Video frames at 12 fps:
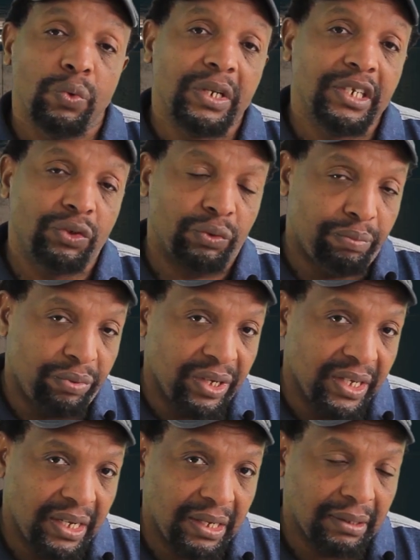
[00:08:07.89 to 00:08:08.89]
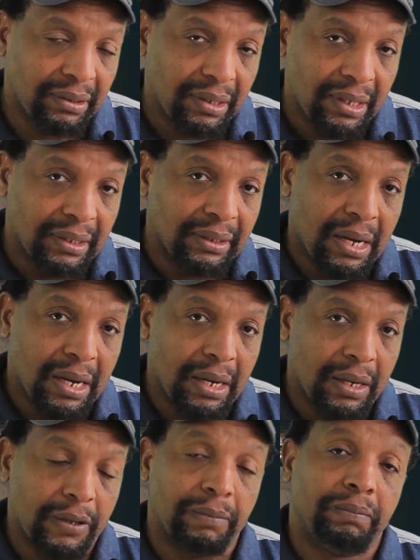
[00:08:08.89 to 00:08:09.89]
you will need to bring in
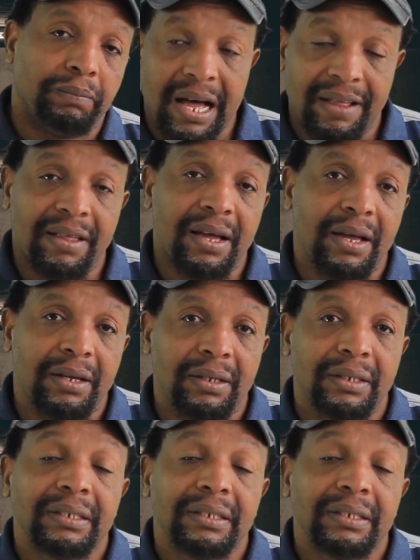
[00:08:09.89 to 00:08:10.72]
other